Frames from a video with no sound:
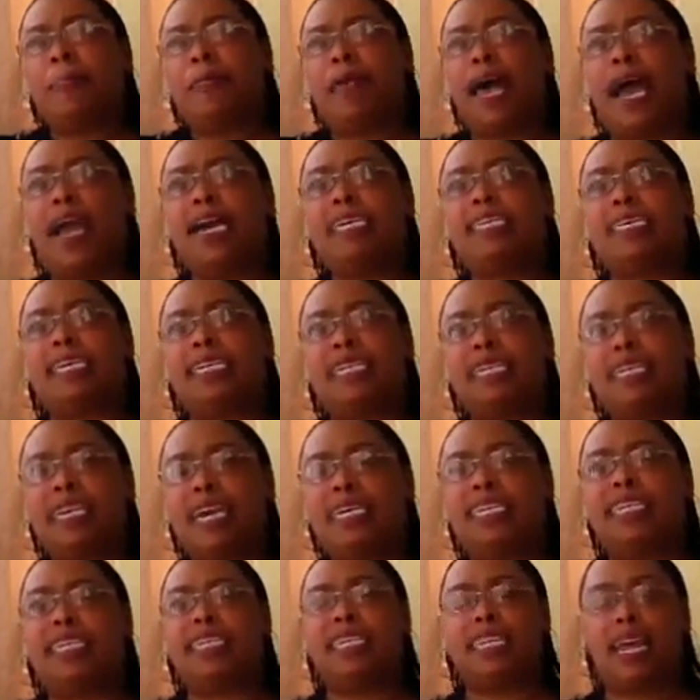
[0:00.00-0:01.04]
I guess, a
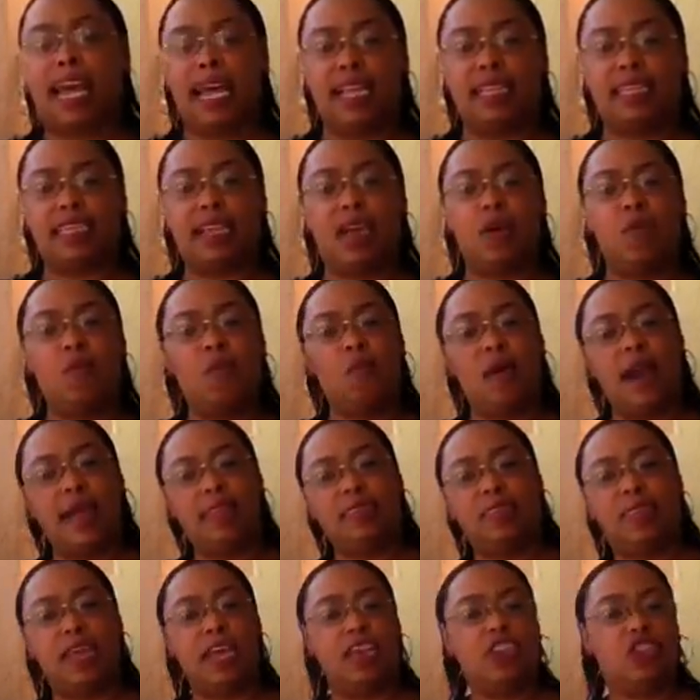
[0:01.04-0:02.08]
sixth sense in
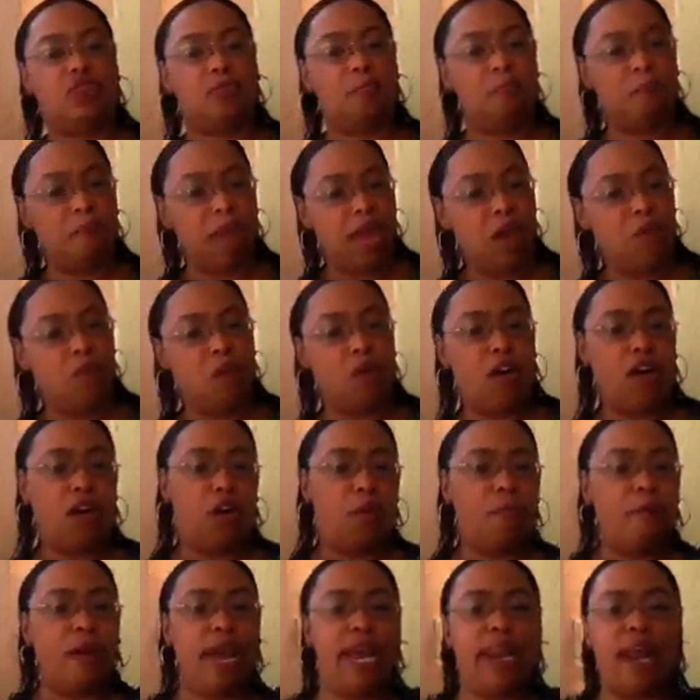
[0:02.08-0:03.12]
when things may work
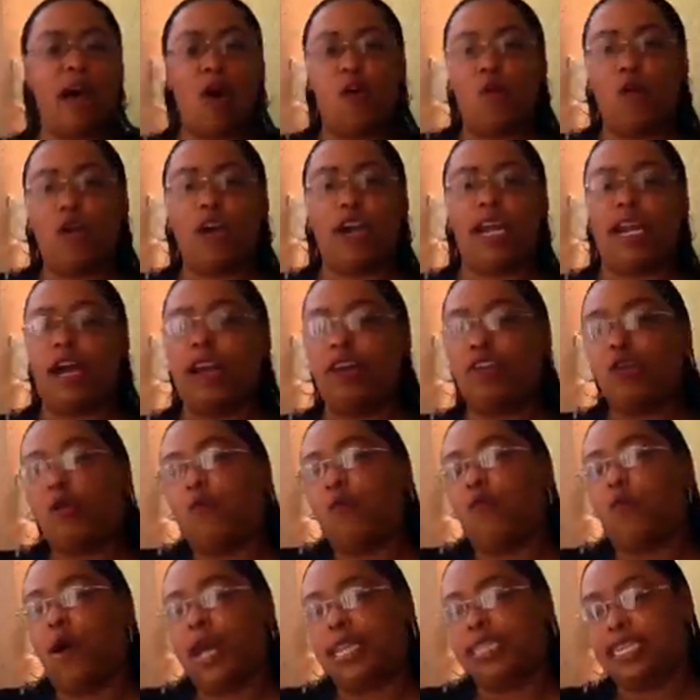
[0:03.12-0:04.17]
or may not work. And I know
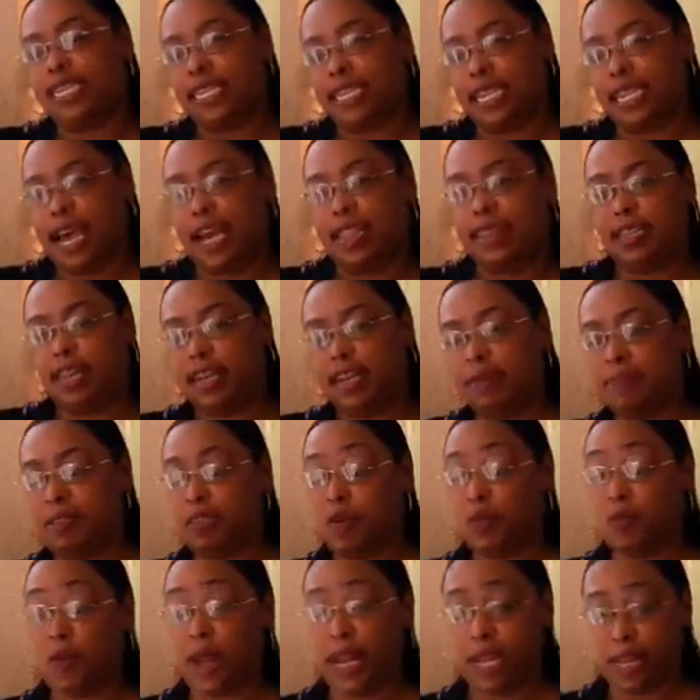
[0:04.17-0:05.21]
when to take the leaps
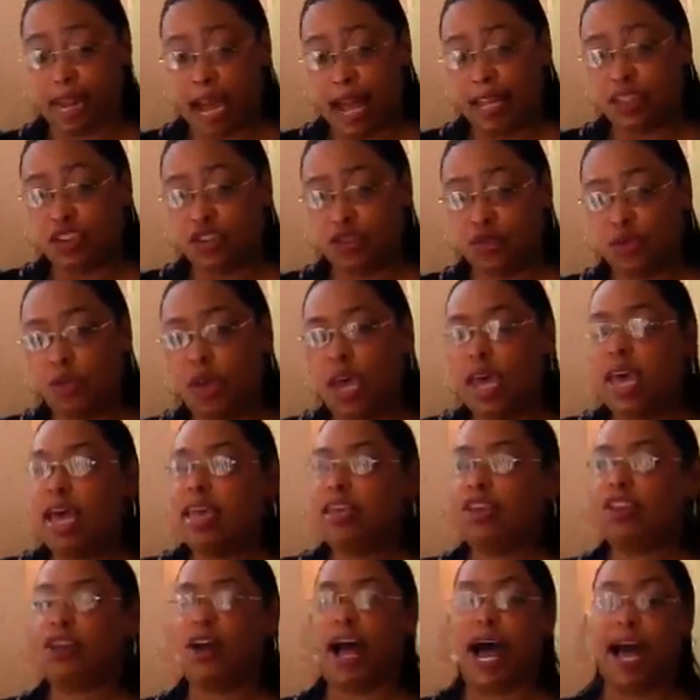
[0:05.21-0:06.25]
and when not to.
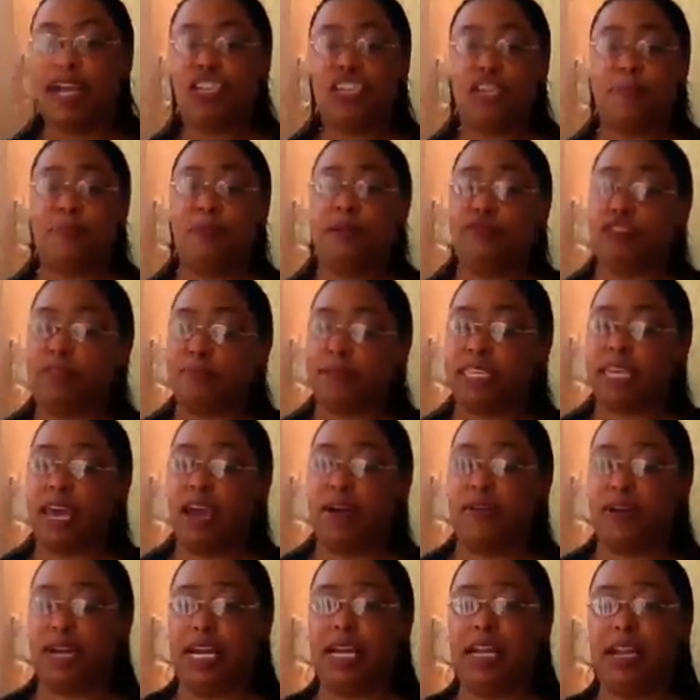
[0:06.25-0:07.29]
You know, I jump off some
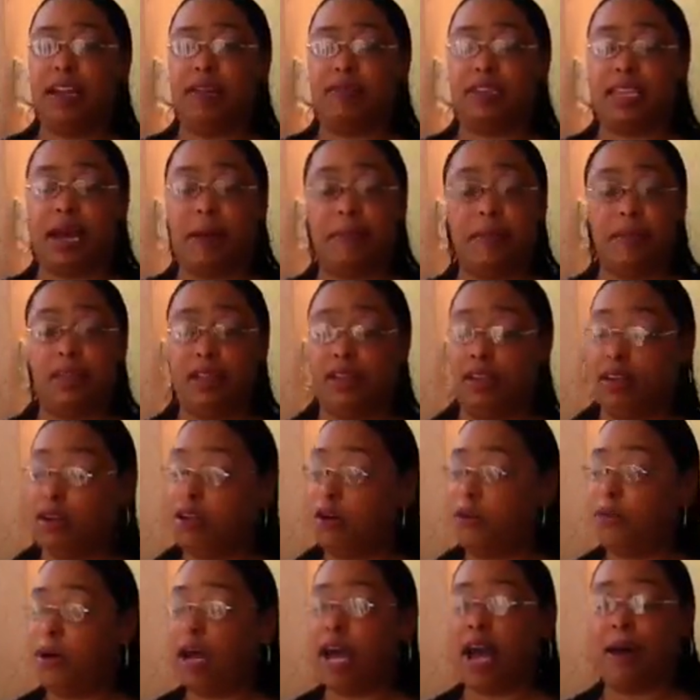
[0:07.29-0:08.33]
scary cliffs. You
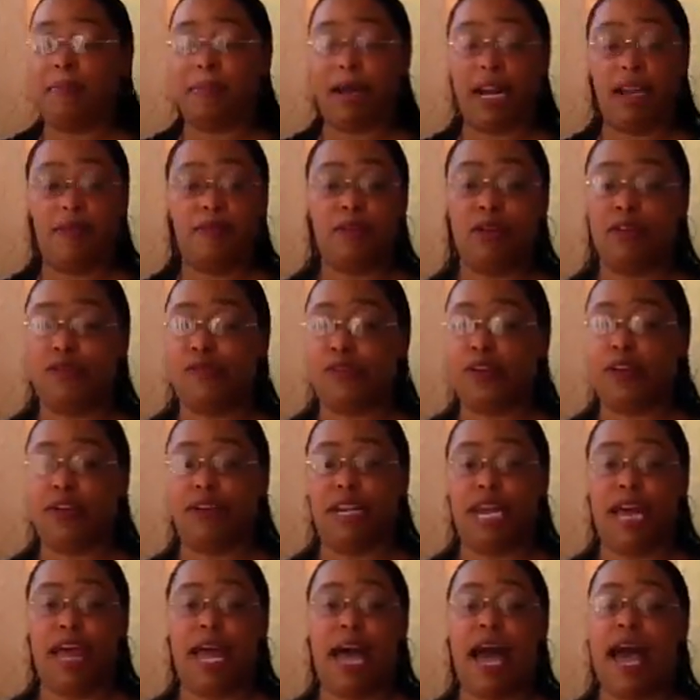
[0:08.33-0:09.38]
know what? I'm not even going to front
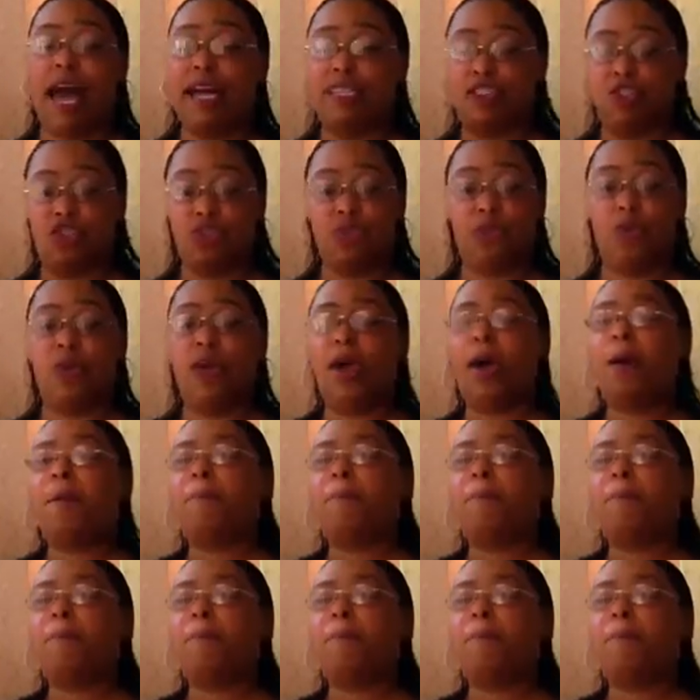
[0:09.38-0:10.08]
on that. I do.